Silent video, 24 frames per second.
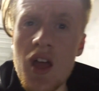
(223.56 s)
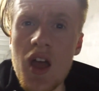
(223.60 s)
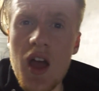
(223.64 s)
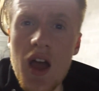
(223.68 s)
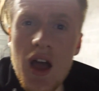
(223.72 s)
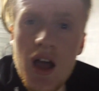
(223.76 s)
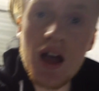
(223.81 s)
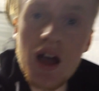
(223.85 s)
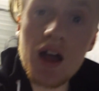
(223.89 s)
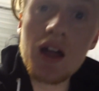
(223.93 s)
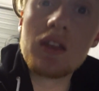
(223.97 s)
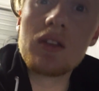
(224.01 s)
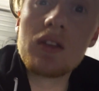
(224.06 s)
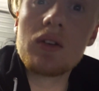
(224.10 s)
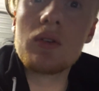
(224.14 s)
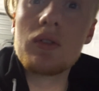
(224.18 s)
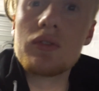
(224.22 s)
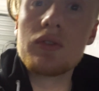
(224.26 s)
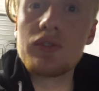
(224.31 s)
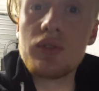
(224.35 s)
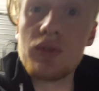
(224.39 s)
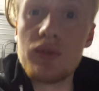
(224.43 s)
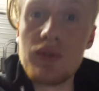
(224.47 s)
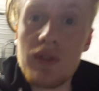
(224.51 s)
and
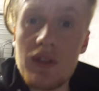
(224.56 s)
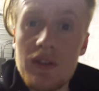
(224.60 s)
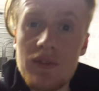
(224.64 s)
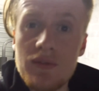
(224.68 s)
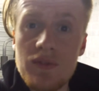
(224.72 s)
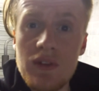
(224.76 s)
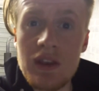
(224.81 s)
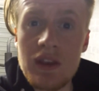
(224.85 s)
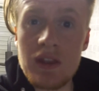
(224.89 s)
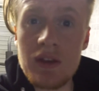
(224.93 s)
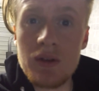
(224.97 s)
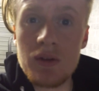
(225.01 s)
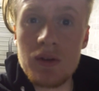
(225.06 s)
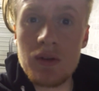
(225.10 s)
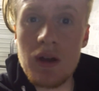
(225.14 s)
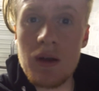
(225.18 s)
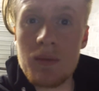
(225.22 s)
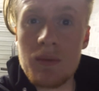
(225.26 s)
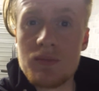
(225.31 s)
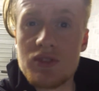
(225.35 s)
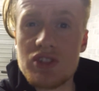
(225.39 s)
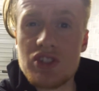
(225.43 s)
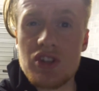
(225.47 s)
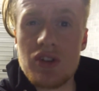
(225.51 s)
also this video.
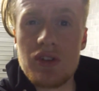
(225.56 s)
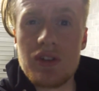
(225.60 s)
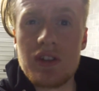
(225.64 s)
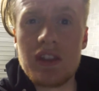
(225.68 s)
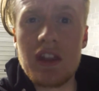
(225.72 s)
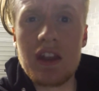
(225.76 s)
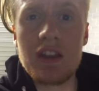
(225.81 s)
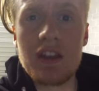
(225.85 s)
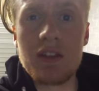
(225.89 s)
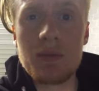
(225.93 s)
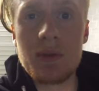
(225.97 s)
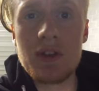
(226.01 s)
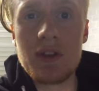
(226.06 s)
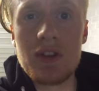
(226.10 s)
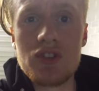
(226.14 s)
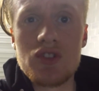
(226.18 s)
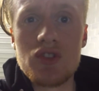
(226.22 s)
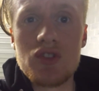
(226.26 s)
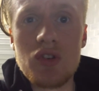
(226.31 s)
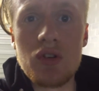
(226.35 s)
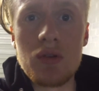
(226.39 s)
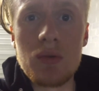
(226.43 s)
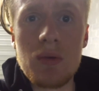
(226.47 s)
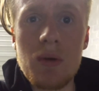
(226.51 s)
I'm sorry that it's been a
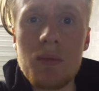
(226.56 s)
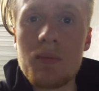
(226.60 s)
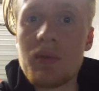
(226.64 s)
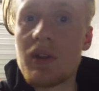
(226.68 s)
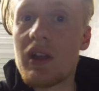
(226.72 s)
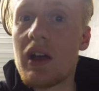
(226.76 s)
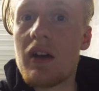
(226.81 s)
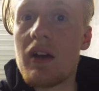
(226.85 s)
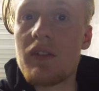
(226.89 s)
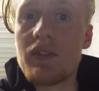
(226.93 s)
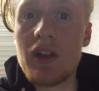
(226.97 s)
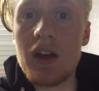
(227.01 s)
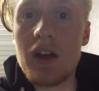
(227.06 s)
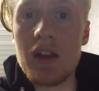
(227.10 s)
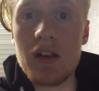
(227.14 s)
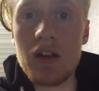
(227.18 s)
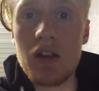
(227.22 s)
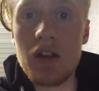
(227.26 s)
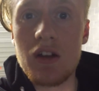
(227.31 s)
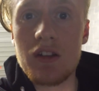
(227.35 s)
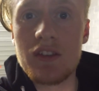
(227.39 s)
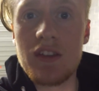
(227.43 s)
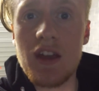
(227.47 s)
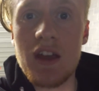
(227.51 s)
short one, but I haven't had a
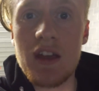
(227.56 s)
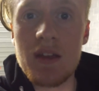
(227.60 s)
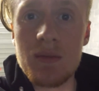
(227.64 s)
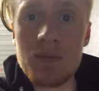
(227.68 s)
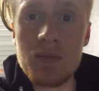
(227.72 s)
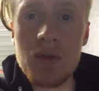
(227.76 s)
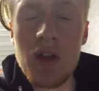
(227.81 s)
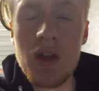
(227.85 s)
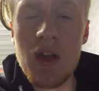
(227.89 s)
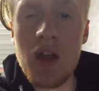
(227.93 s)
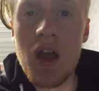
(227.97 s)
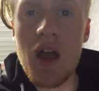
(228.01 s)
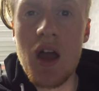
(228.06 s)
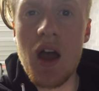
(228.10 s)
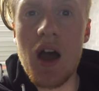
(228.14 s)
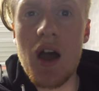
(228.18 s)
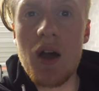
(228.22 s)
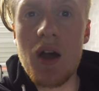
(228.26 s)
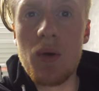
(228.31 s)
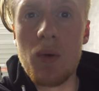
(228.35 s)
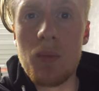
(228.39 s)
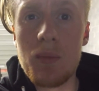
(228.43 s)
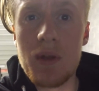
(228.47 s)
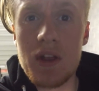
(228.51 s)
lot of time. I
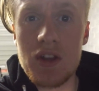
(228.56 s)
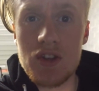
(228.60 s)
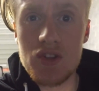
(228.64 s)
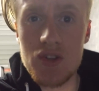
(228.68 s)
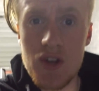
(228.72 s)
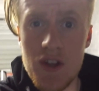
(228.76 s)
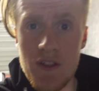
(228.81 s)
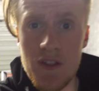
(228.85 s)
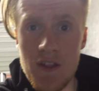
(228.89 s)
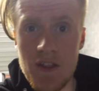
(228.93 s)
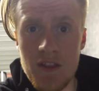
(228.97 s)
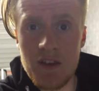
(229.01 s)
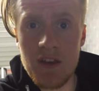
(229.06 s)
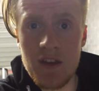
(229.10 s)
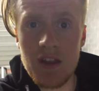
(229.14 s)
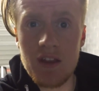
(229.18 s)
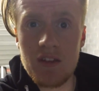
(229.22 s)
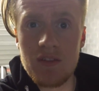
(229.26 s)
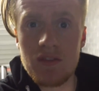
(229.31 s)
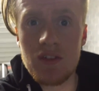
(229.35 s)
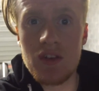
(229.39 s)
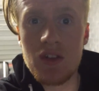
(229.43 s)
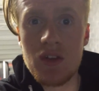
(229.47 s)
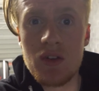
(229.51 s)
will make sure that the next
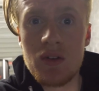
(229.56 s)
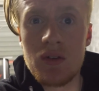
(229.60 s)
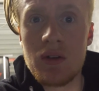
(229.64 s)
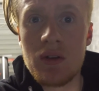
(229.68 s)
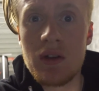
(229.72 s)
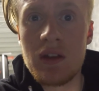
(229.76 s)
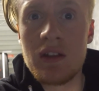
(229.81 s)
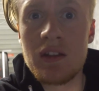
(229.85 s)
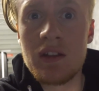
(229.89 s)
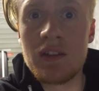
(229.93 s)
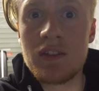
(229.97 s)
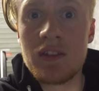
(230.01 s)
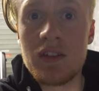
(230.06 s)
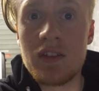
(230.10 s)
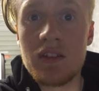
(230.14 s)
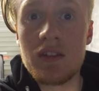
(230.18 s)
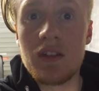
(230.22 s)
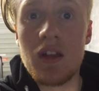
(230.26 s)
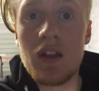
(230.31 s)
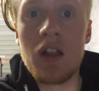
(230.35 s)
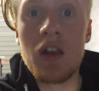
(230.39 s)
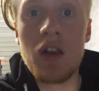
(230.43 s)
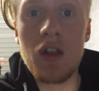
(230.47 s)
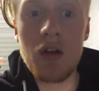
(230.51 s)
video is
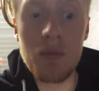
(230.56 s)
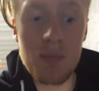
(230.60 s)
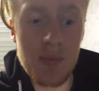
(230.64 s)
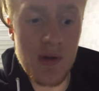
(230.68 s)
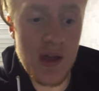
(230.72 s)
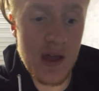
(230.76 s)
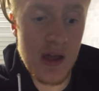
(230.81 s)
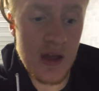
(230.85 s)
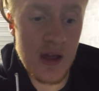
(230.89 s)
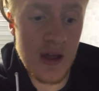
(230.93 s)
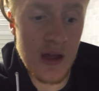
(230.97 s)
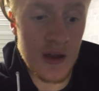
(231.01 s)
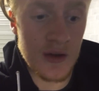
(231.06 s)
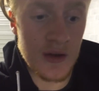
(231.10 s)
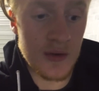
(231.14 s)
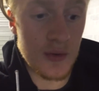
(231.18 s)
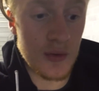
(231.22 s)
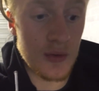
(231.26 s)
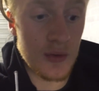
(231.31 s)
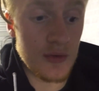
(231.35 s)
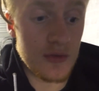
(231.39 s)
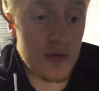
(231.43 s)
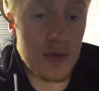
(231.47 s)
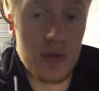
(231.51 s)
a lot better and
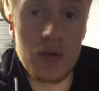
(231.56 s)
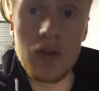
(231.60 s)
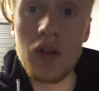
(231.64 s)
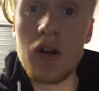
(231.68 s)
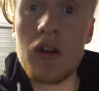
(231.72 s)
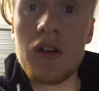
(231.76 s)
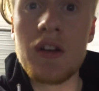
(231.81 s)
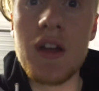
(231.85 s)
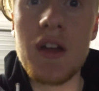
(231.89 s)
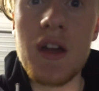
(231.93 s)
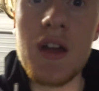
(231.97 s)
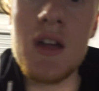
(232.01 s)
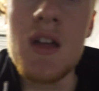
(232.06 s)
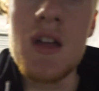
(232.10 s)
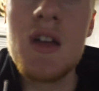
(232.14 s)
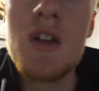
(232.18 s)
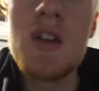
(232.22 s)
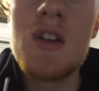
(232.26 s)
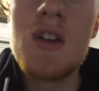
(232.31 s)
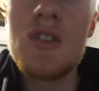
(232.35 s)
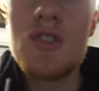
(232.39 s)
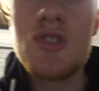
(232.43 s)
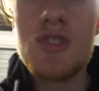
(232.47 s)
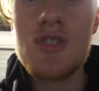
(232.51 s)
also longer,
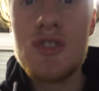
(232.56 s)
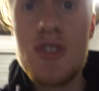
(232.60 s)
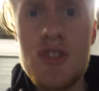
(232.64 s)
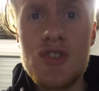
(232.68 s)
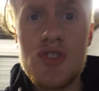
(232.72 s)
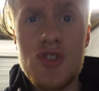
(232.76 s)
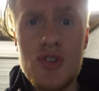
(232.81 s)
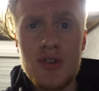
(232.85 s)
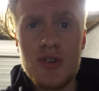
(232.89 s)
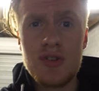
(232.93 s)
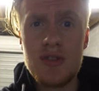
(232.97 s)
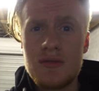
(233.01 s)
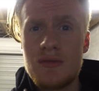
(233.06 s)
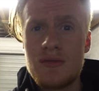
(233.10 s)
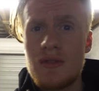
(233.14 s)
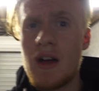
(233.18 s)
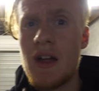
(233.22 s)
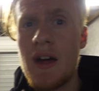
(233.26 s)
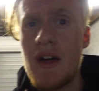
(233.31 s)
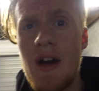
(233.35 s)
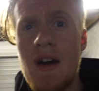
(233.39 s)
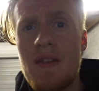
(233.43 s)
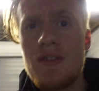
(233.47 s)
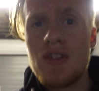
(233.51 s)
just to show you that I
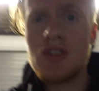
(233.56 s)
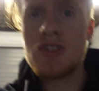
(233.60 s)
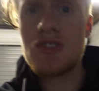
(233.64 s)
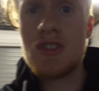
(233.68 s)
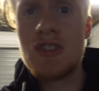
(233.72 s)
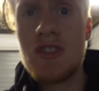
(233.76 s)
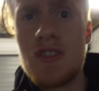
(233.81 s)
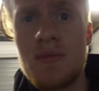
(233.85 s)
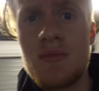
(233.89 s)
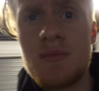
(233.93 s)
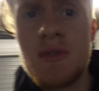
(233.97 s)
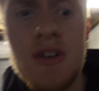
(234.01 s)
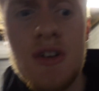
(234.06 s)
have actually done my